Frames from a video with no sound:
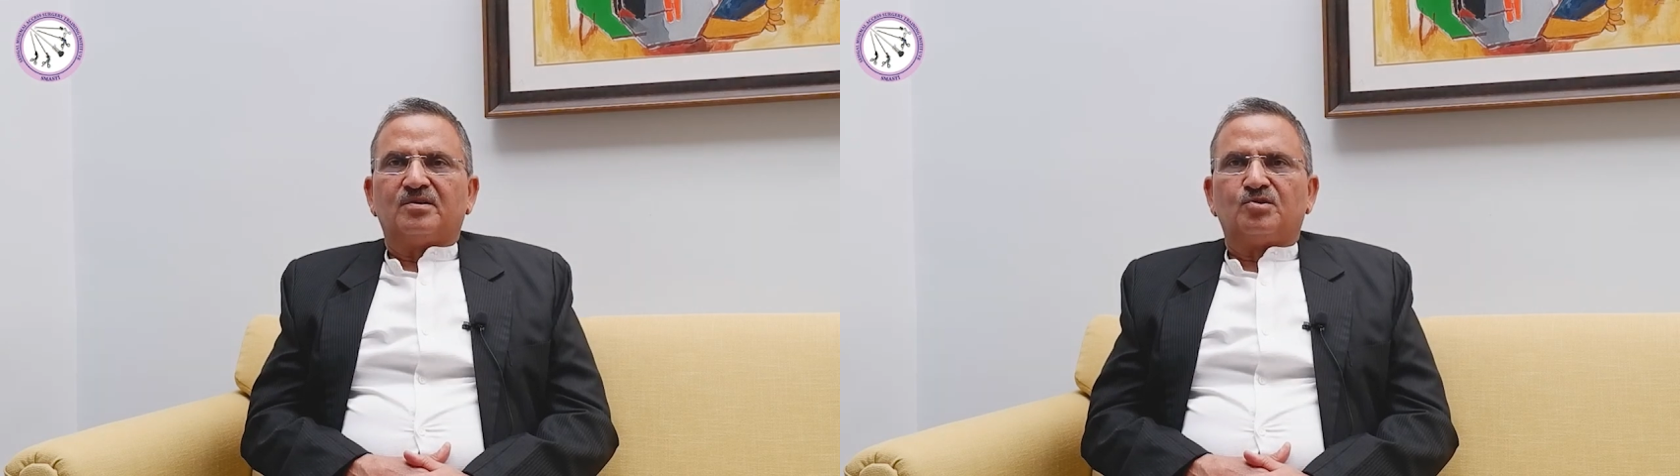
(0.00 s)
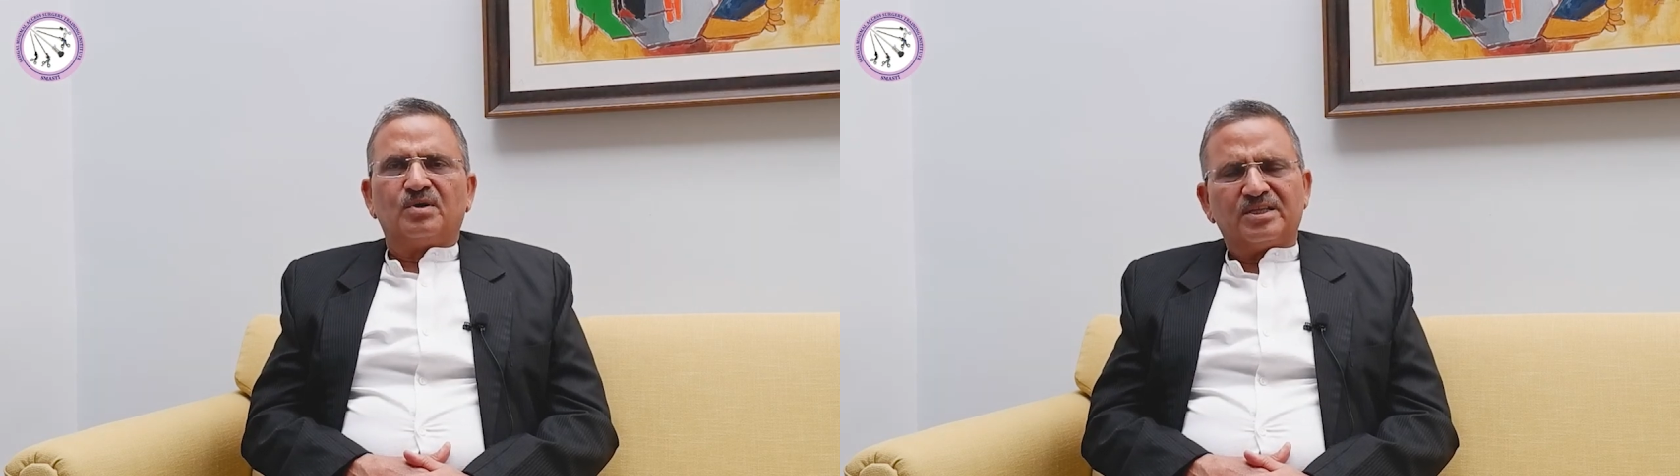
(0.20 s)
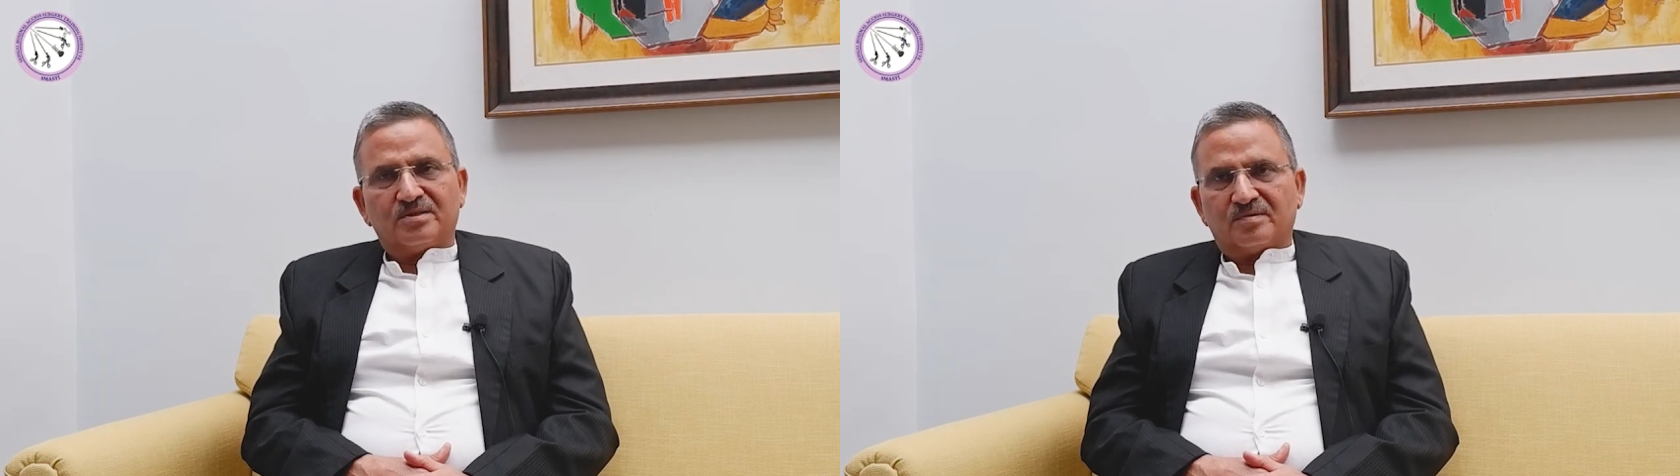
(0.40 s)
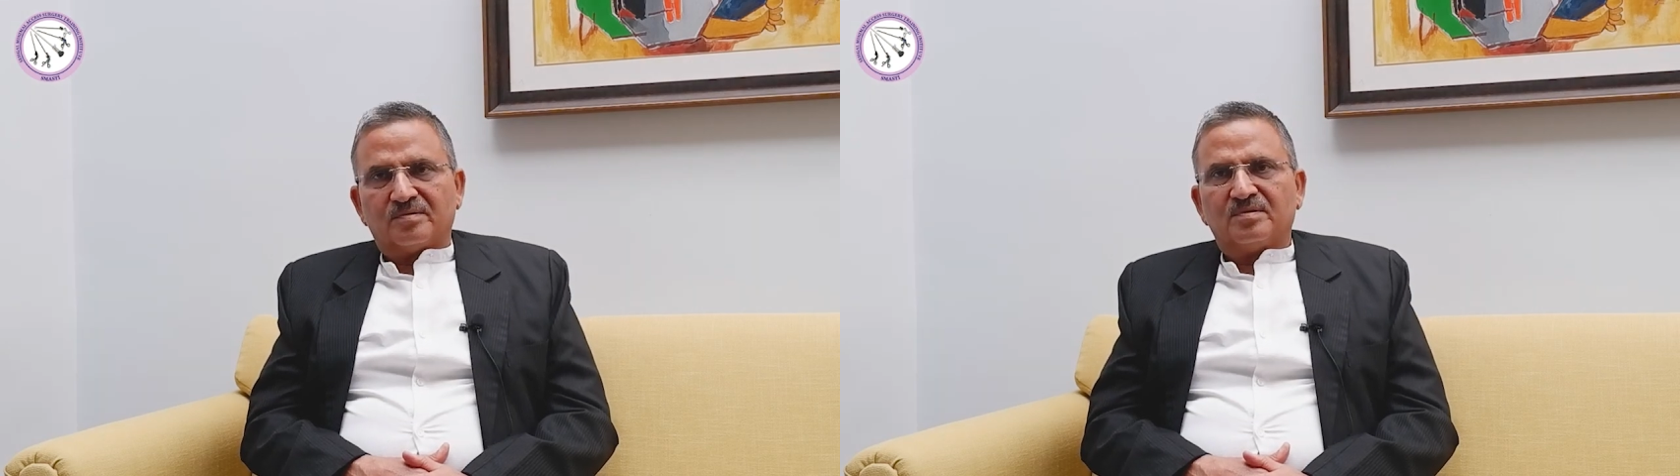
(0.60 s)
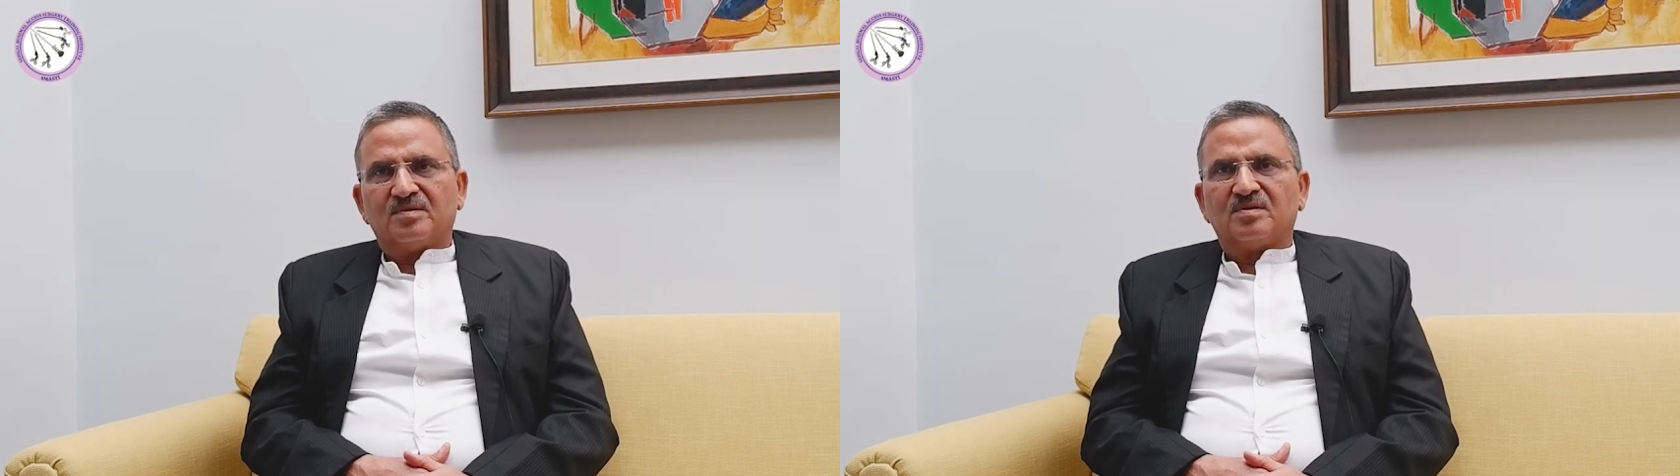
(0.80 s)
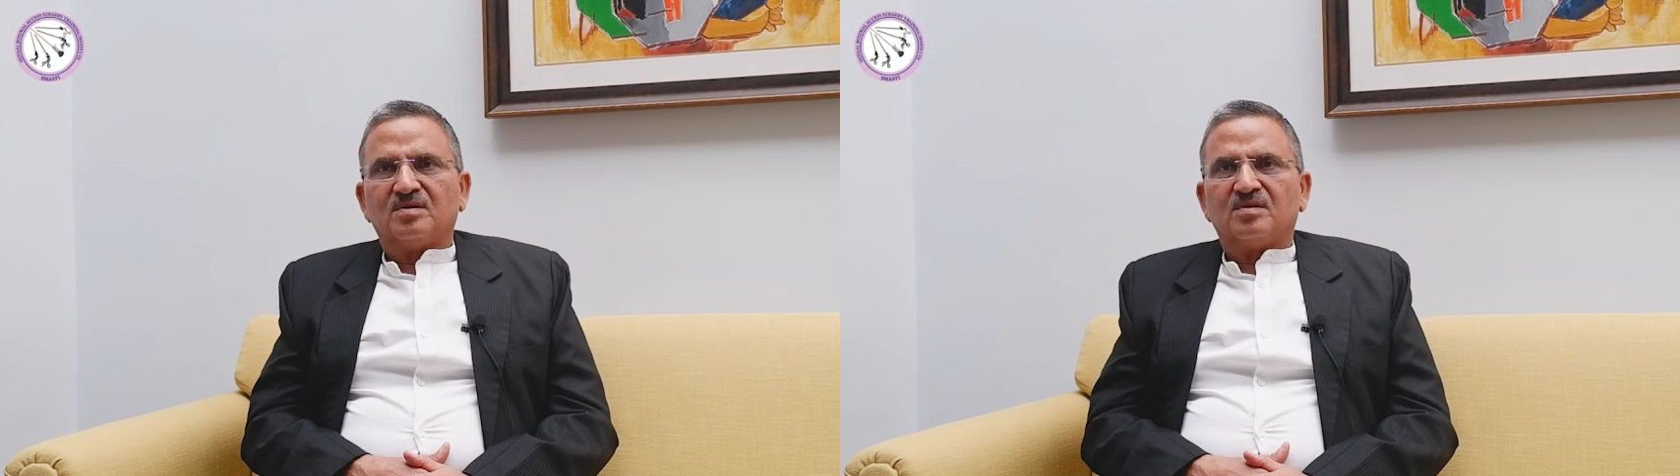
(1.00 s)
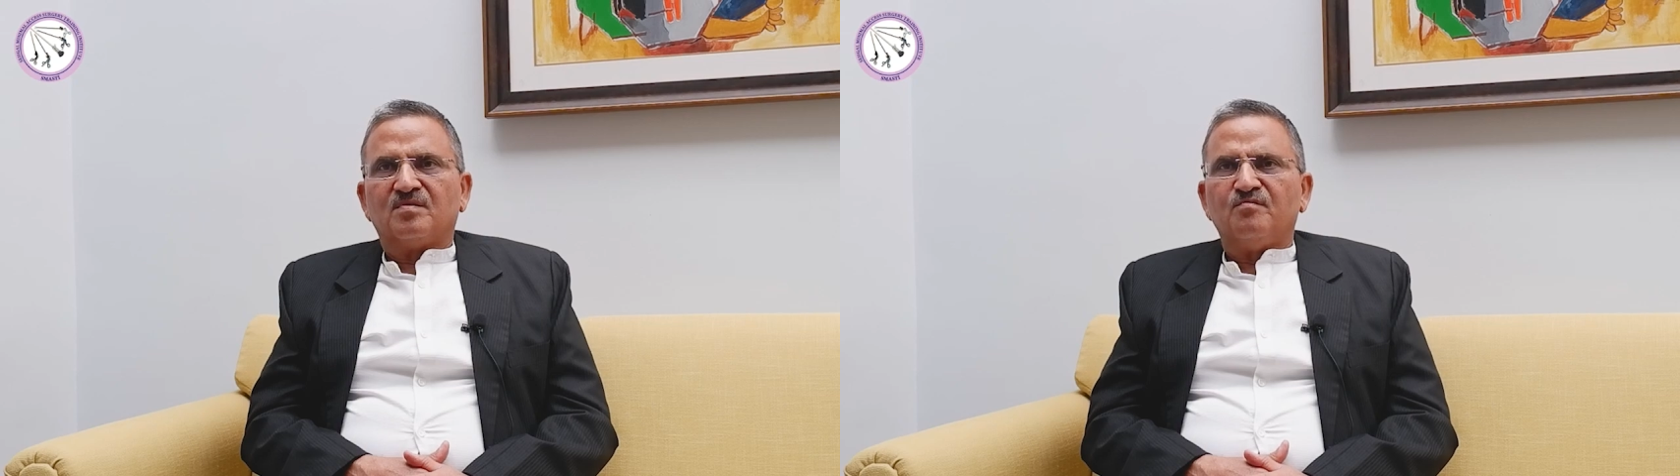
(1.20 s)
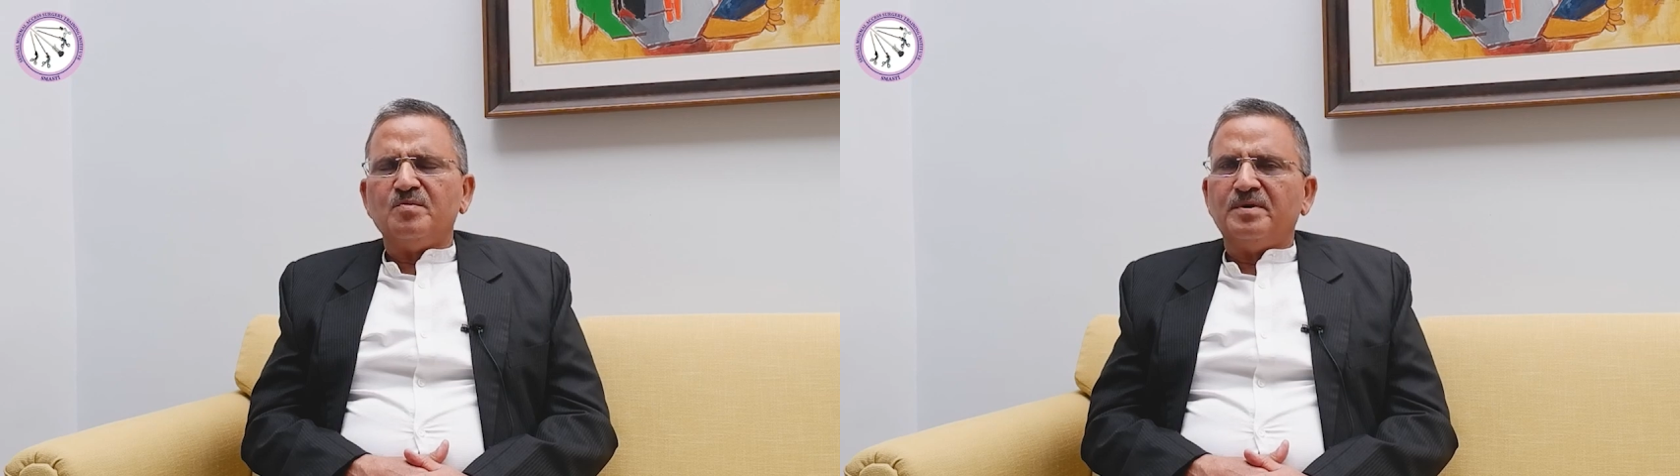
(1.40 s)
Together, we